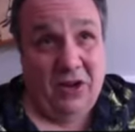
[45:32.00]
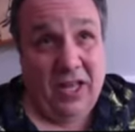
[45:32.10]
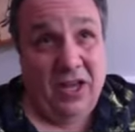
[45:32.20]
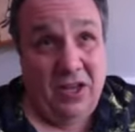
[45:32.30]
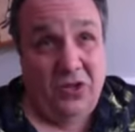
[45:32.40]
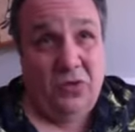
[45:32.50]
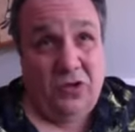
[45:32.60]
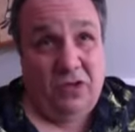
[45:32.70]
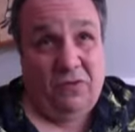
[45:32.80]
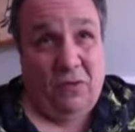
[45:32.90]
Like, you
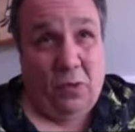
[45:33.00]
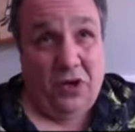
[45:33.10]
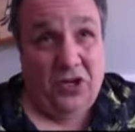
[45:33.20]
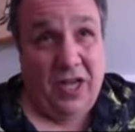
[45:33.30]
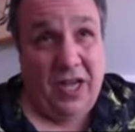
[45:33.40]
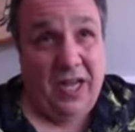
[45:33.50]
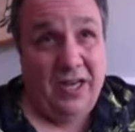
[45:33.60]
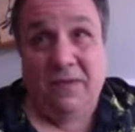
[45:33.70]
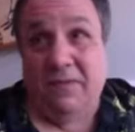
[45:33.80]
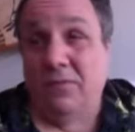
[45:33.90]
just forge
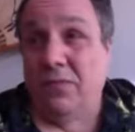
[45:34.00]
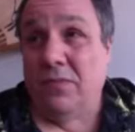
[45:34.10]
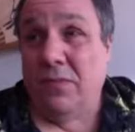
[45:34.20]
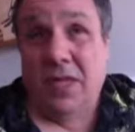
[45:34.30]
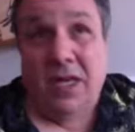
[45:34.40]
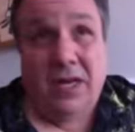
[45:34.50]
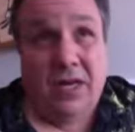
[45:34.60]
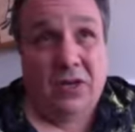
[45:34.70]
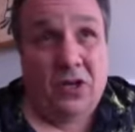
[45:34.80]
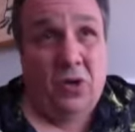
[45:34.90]
ahead and
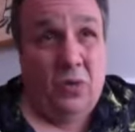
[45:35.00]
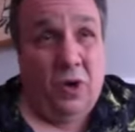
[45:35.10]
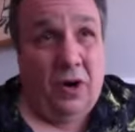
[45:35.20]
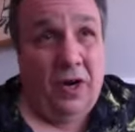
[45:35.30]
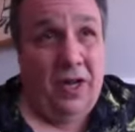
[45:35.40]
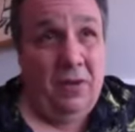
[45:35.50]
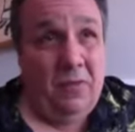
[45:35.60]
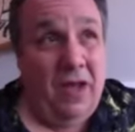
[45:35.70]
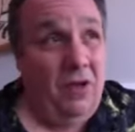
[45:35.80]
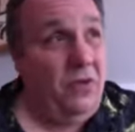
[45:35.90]
don't worry
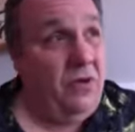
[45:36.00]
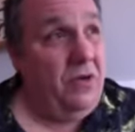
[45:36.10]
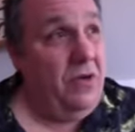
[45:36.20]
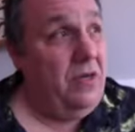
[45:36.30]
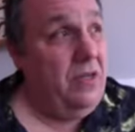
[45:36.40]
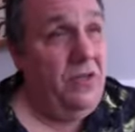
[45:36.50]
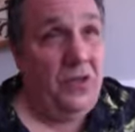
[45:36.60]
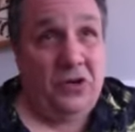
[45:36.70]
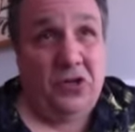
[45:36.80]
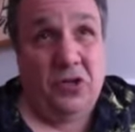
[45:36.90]
about
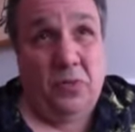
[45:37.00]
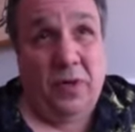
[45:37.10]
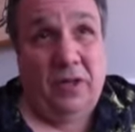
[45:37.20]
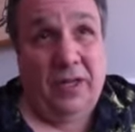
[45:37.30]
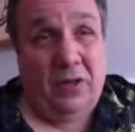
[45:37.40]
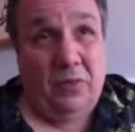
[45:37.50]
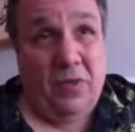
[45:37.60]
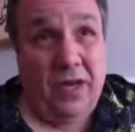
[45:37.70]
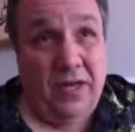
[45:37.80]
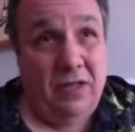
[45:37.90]
their stupid little
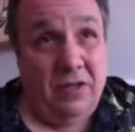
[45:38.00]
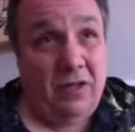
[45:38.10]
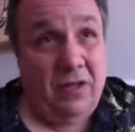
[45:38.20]
opinions.